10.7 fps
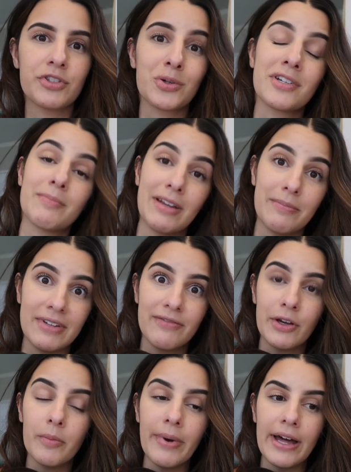stories made me
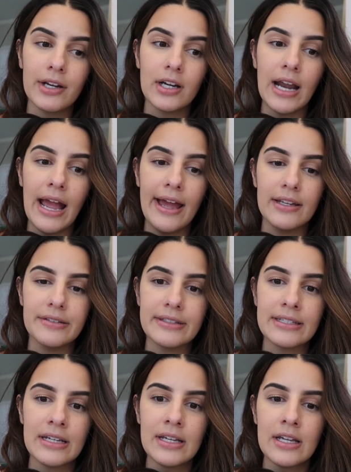feel better and,
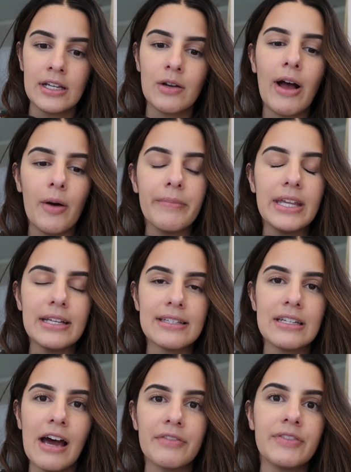you know, helped me to
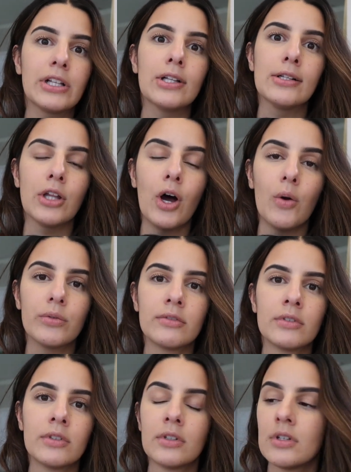not feel alone.
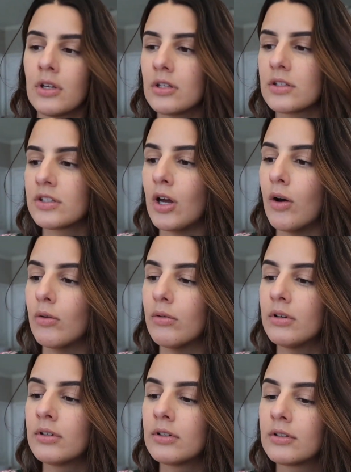
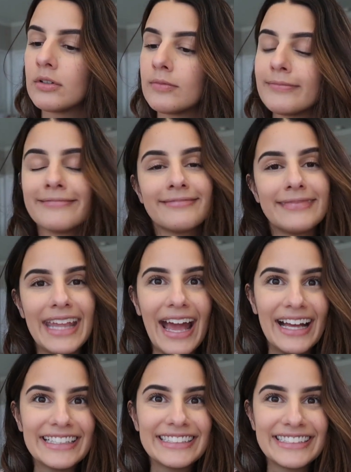So yeah,